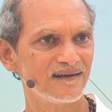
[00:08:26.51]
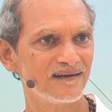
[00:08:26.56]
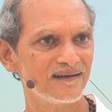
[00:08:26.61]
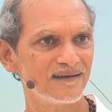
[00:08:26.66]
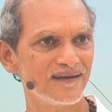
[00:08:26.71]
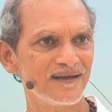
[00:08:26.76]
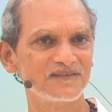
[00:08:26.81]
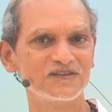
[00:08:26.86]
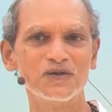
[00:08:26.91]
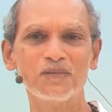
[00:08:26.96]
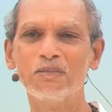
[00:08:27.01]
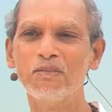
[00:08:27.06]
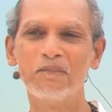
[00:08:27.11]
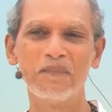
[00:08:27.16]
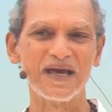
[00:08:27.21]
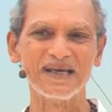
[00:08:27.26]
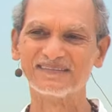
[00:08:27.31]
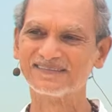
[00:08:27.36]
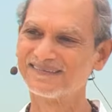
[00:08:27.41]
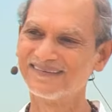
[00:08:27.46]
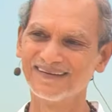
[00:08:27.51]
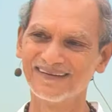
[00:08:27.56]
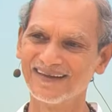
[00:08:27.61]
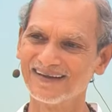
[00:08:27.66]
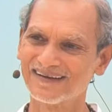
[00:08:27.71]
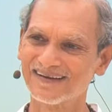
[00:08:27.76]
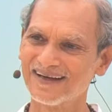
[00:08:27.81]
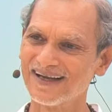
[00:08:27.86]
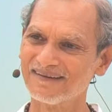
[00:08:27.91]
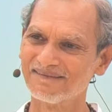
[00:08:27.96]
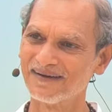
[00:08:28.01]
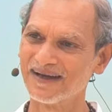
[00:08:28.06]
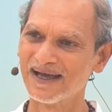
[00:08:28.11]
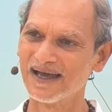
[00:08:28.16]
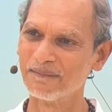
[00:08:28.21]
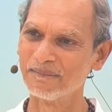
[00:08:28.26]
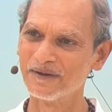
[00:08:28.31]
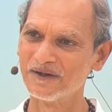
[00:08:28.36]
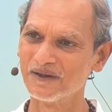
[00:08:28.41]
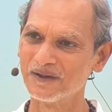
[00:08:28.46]
That's the best thing that could ever
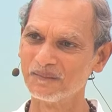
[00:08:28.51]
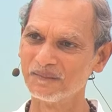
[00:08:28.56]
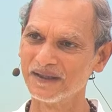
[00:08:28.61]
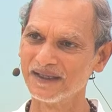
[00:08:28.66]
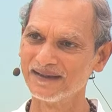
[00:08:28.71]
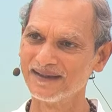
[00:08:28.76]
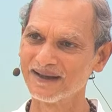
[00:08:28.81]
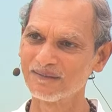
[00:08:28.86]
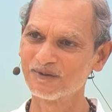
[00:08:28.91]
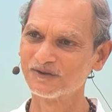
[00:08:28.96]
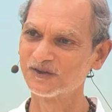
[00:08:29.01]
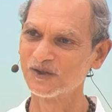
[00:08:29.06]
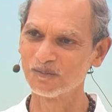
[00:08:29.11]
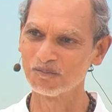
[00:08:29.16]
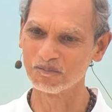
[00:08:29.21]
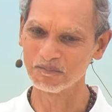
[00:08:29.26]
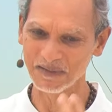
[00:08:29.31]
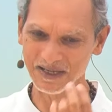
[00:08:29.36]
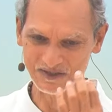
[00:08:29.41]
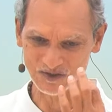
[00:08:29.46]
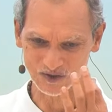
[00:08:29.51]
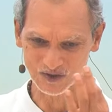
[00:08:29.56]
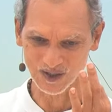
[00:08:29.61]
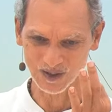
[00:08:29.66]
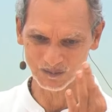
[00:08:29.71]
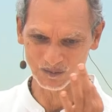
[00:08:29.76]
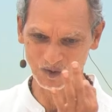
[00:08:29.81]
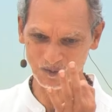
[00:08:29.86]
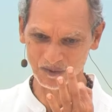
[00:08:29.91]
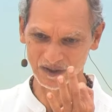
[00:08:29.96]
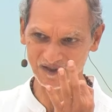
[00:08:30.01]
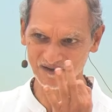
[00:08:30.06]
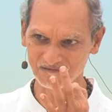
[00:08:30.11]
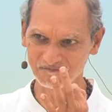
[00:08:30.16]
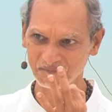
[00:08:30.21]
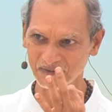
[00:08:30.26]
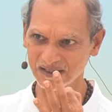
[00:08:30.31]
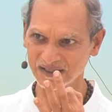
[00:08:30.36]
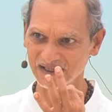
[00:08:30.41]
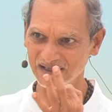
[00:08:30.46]
happen to me. That was the magical moment of
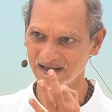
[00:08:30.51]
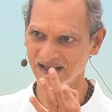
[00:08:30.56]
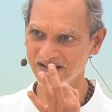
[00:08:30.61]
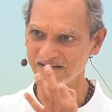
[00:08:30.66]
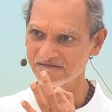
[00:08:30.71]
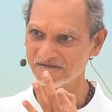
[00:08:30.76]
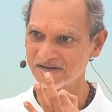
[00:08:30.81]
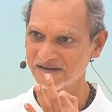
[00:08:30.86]
my life.